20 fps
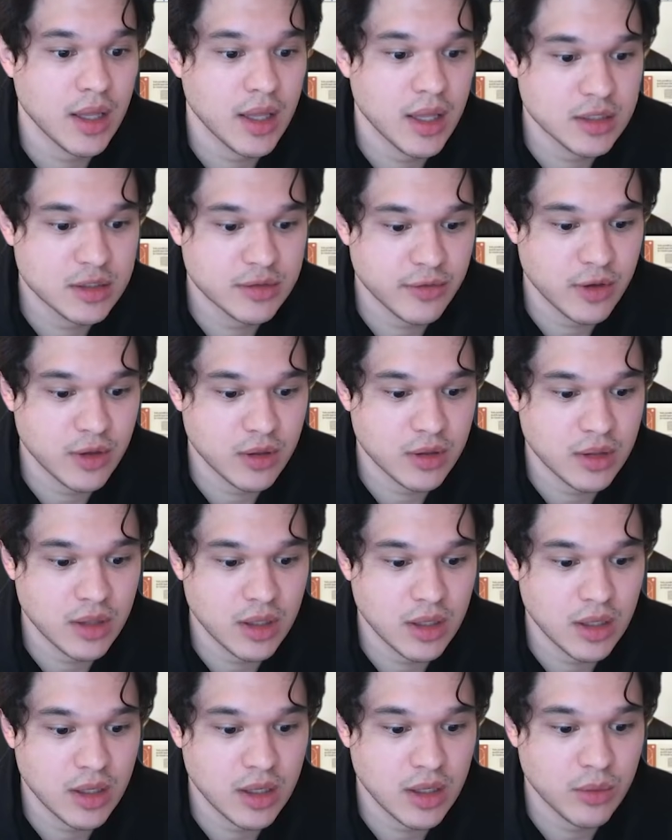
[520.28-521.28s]

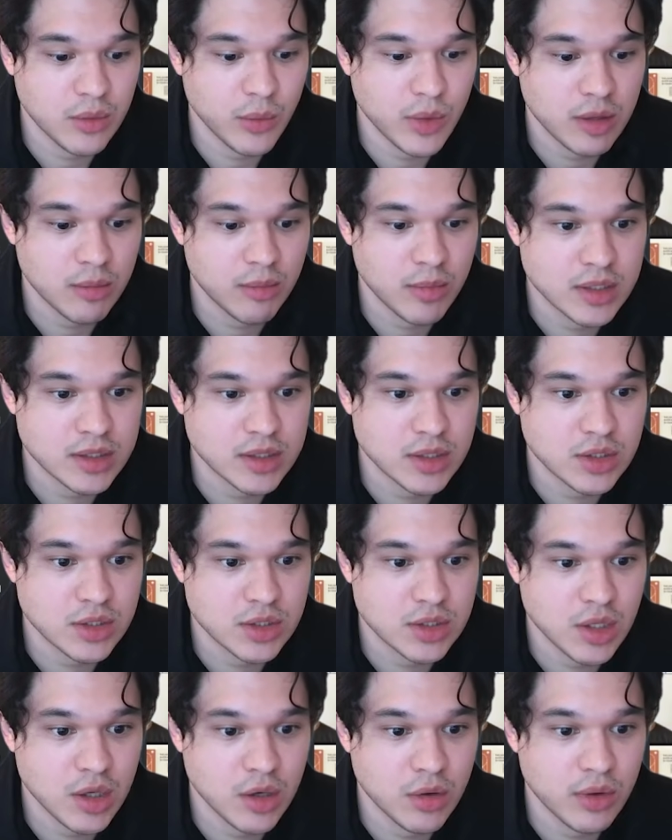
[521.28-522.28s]
Higgsfield, and we can basically
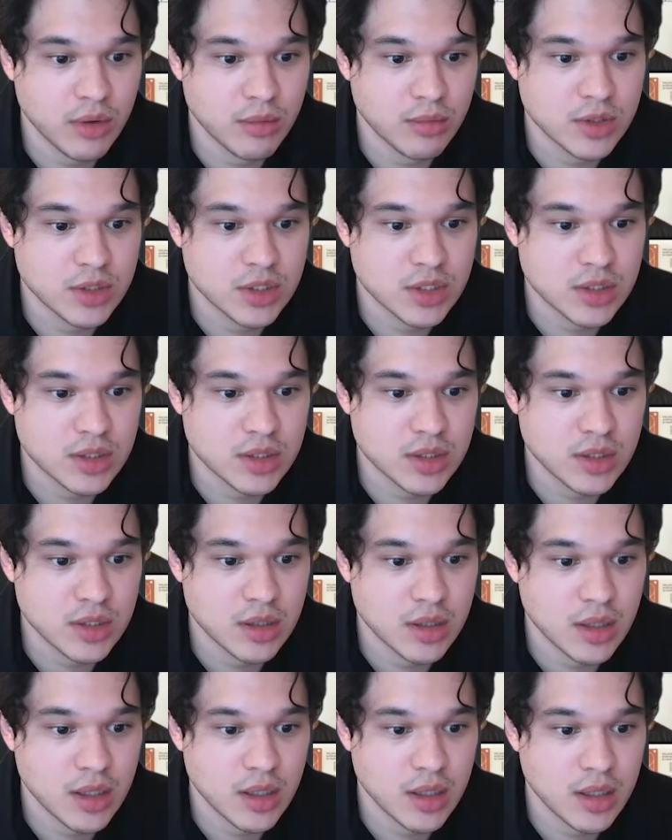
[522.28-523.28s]
just go Images
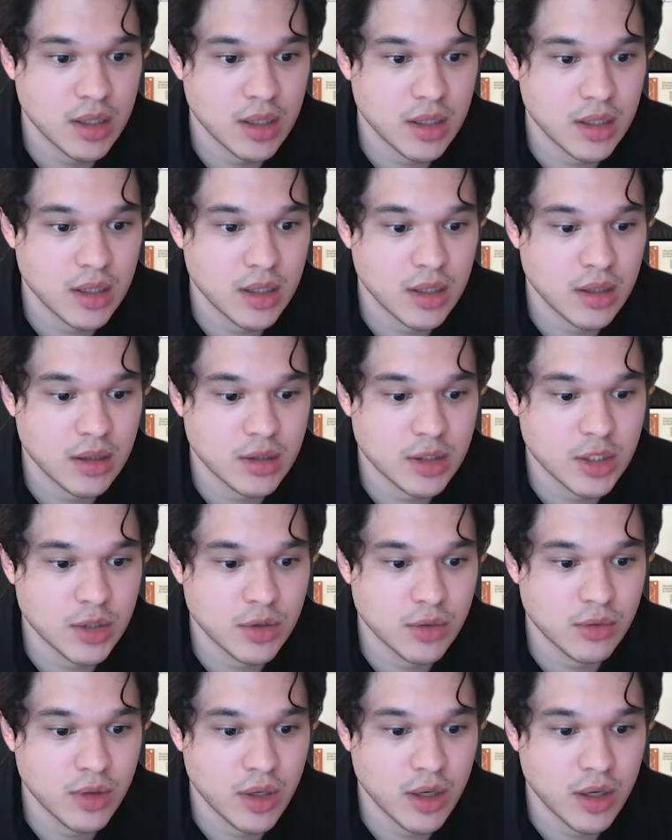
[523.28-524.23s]
to